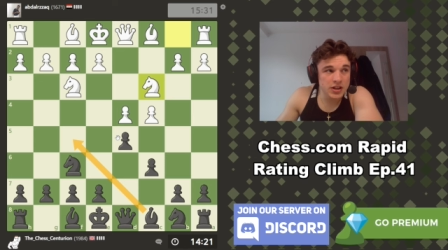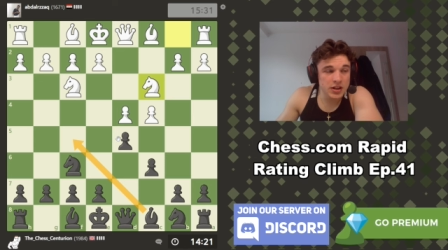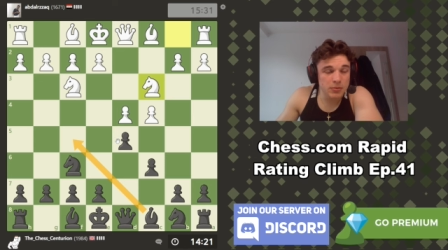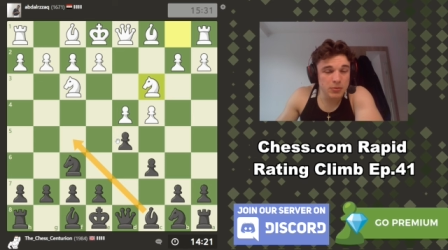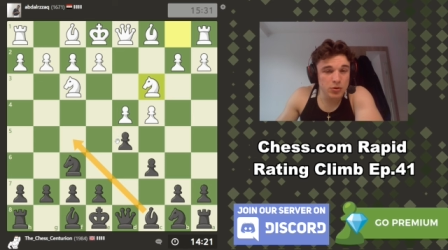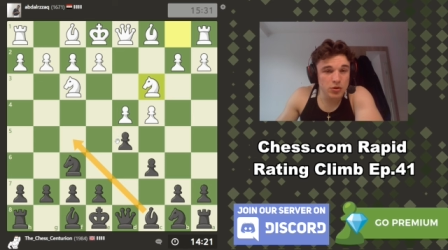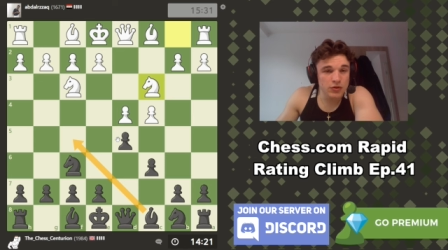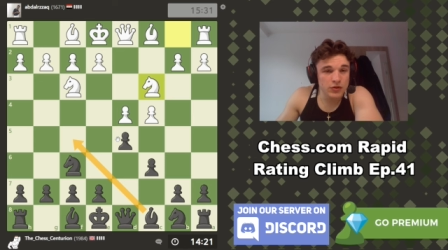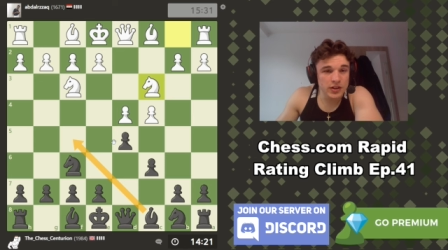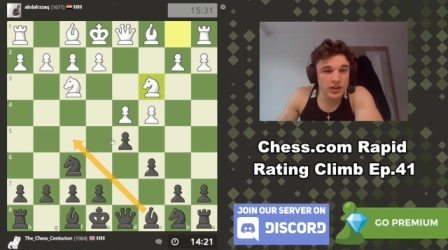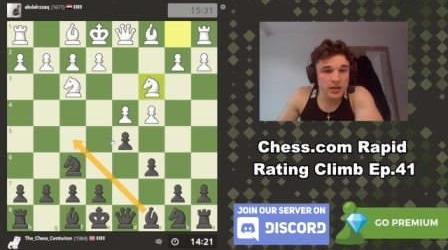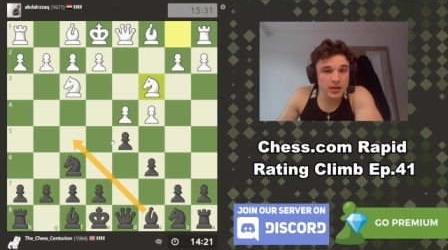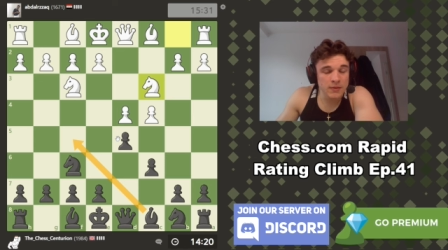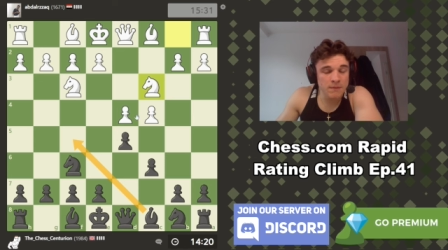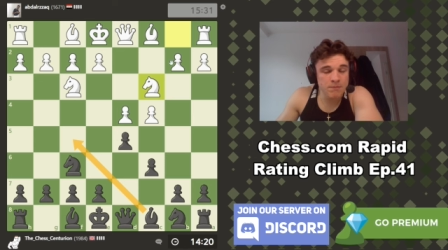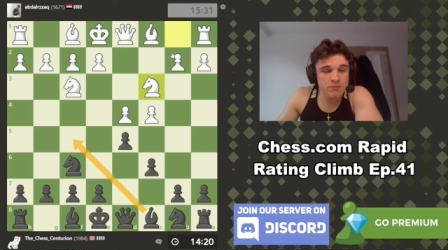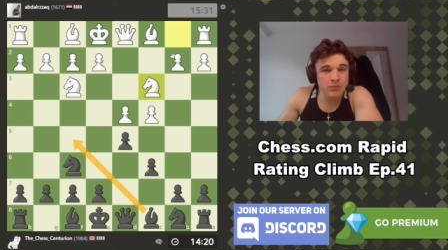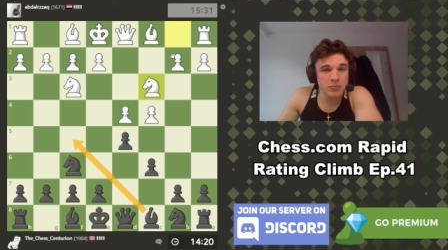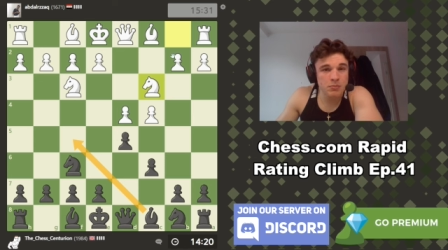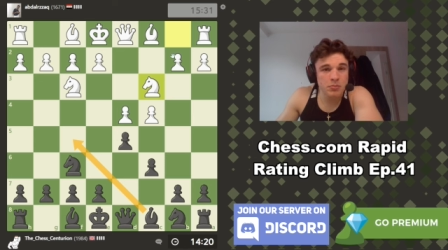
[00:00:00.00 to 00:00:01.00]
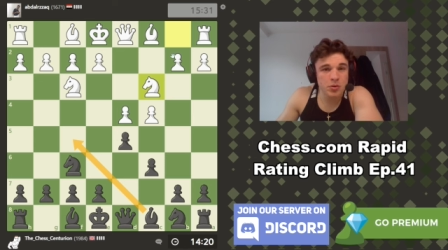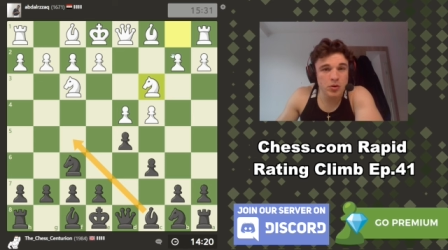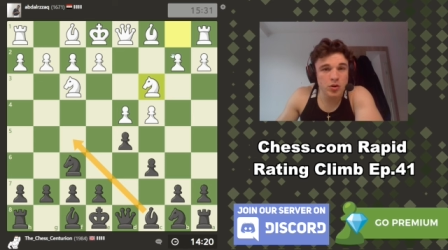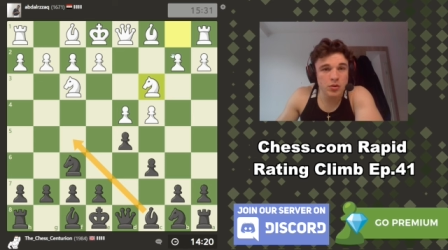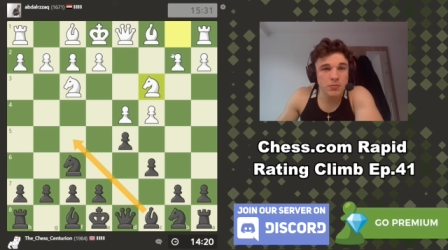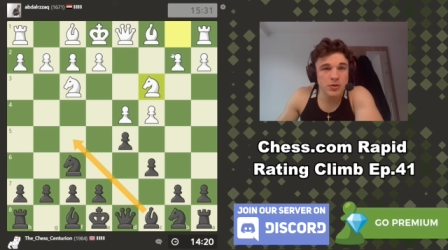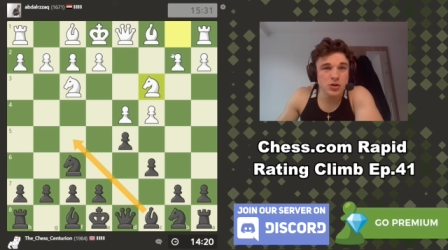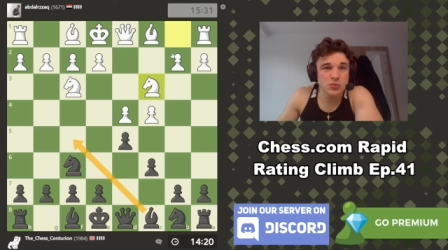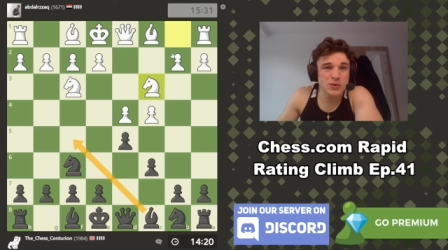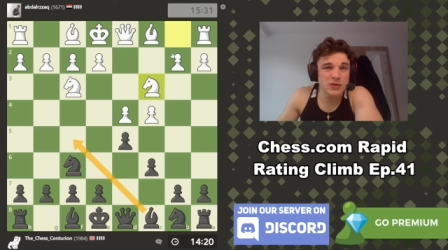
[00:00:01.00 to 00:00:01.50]
a move here,
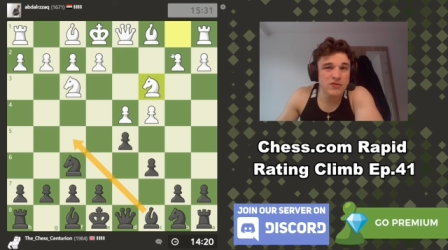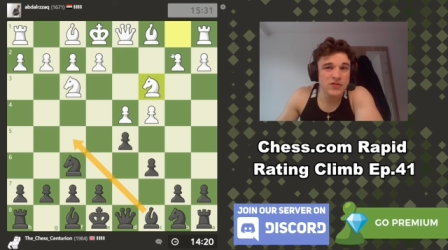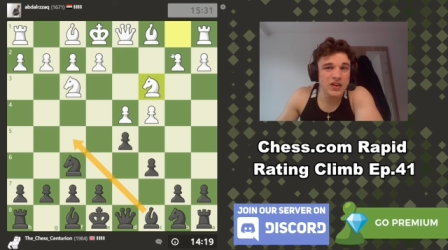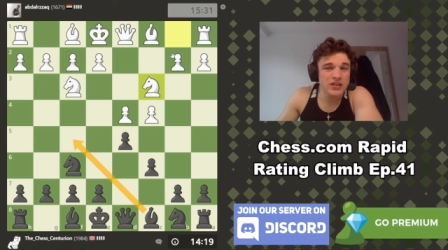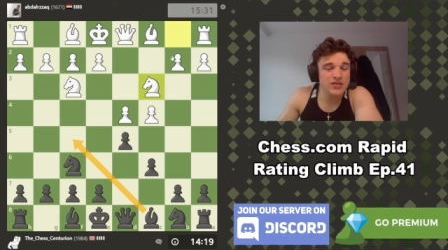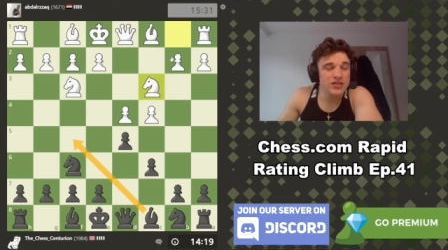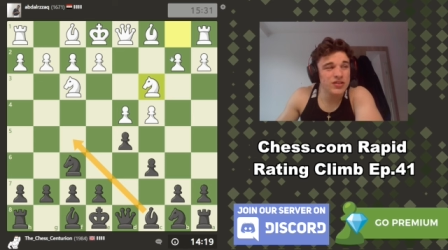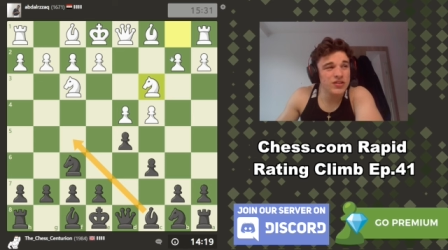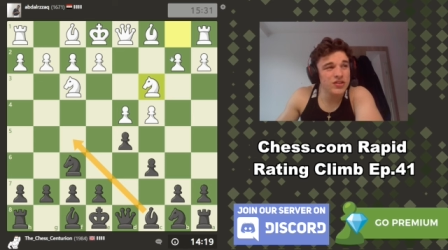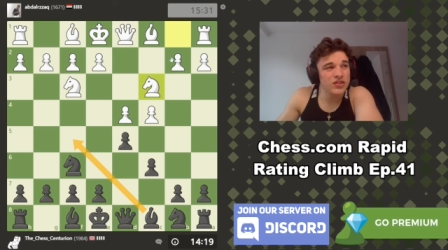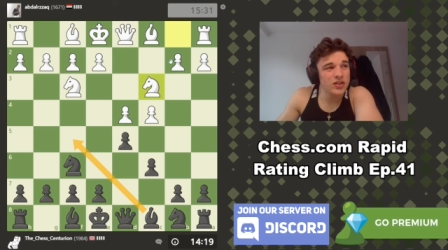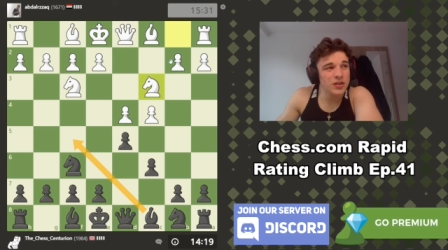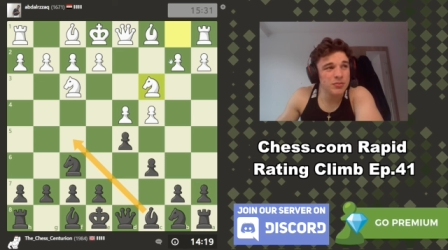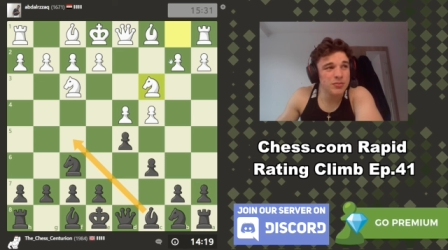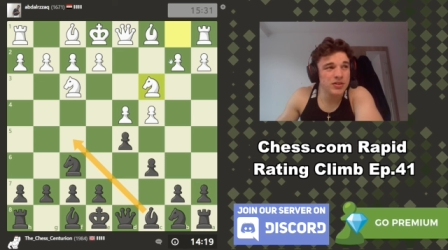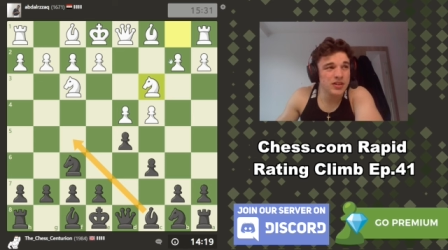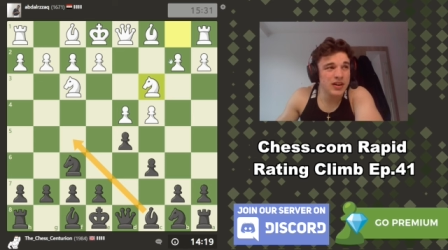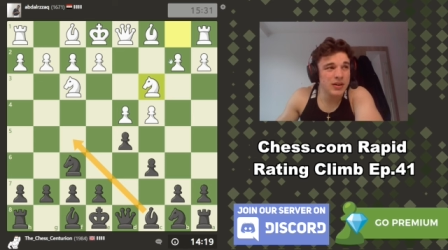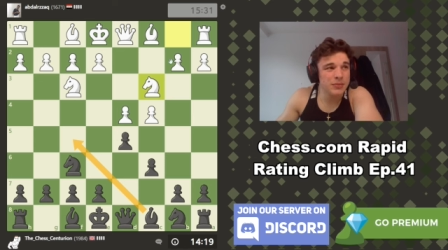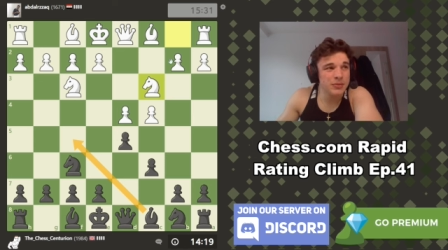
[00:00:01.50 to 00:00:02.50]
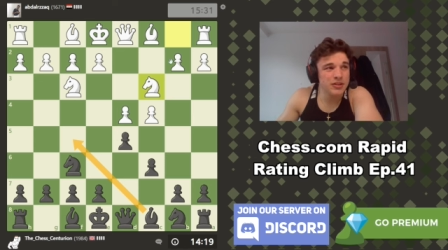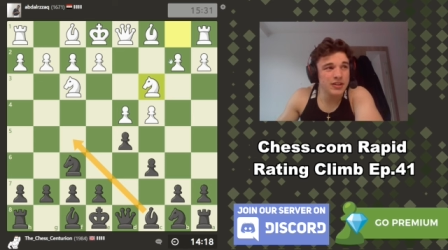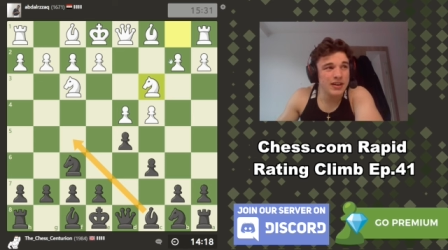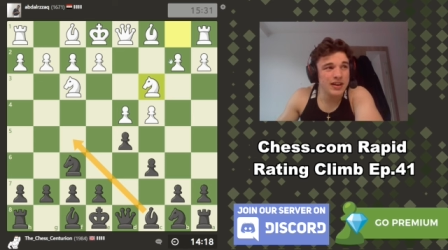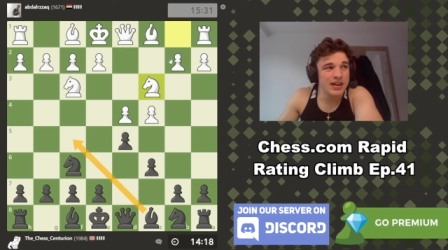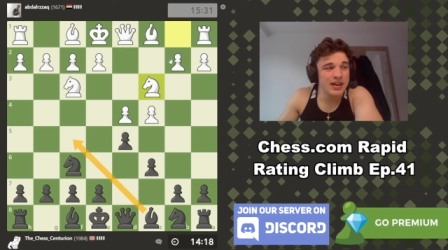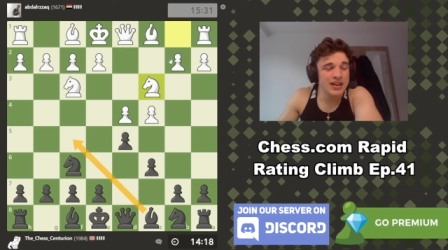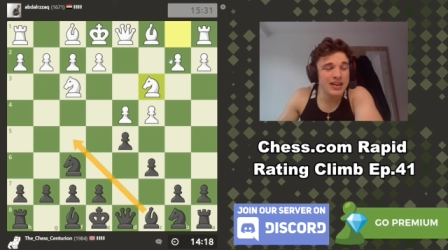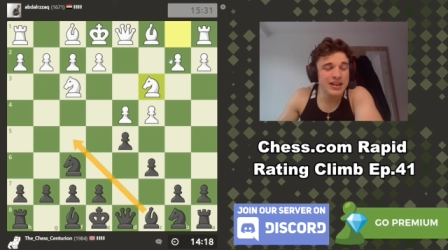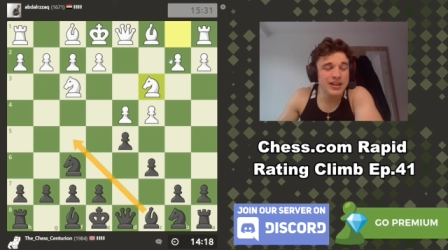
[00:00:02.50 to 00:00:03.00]
but bishop f five can sometimes
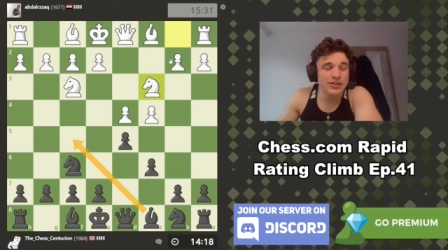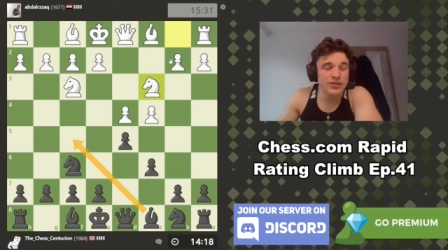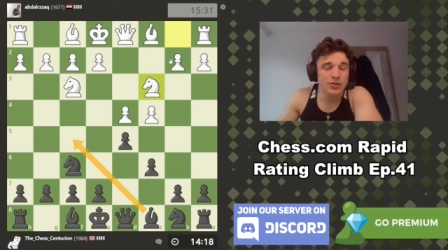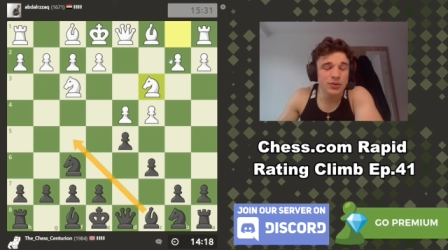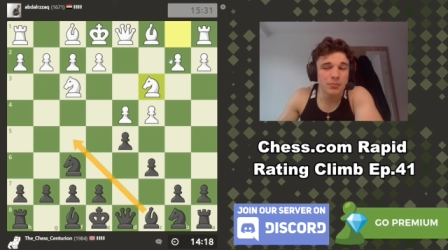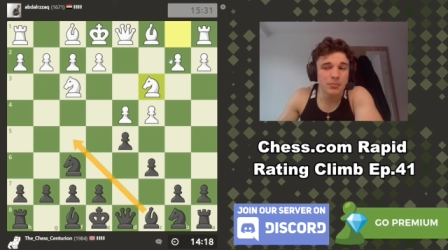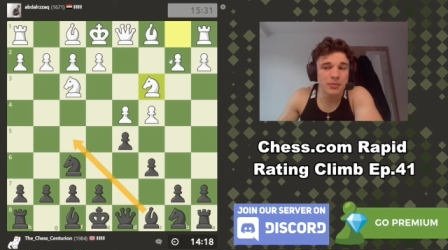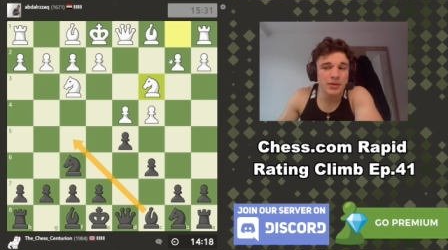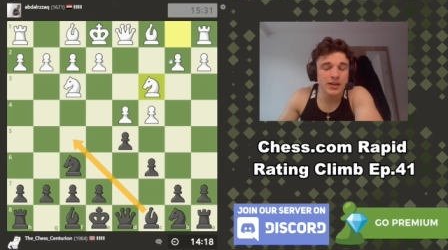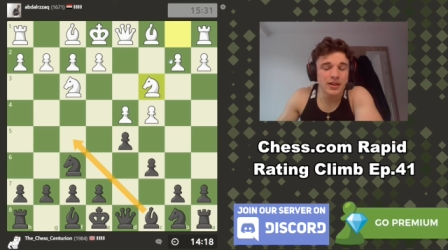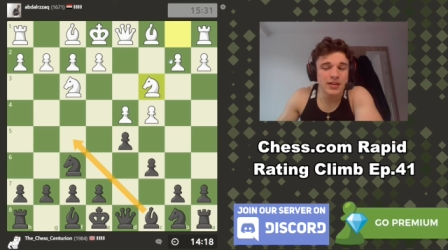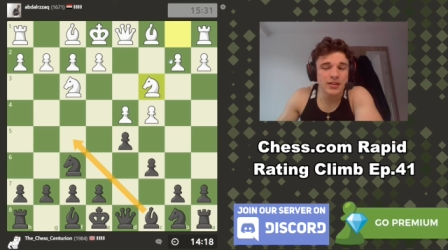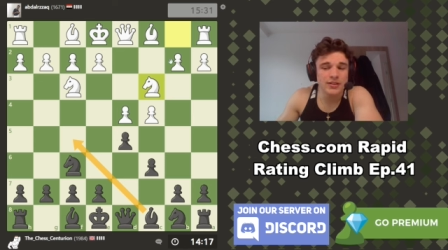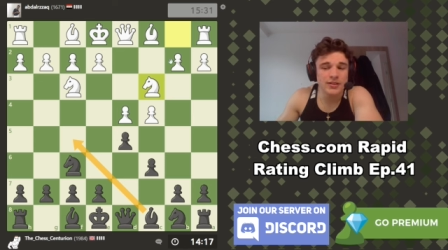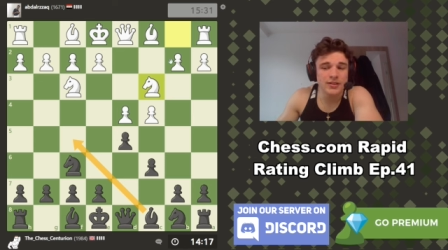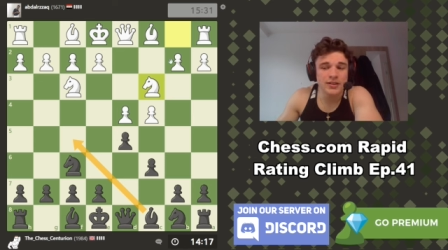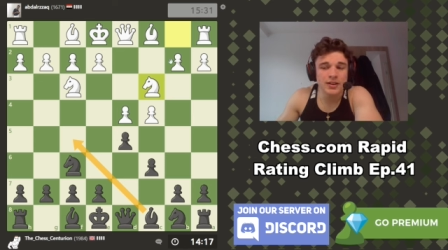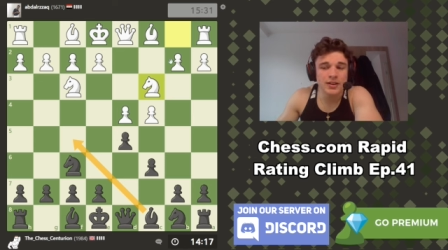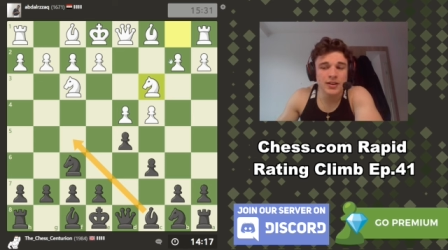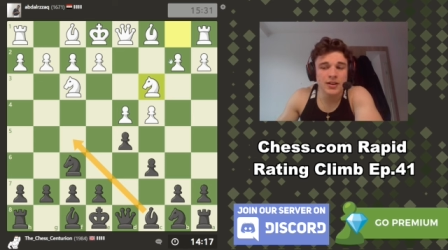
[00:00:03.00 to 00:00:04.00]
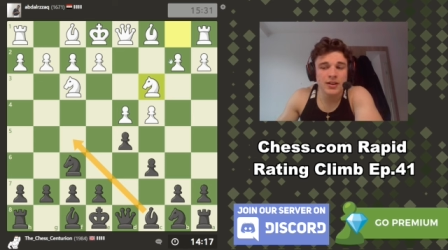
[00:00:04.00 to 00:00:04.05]
get a little bit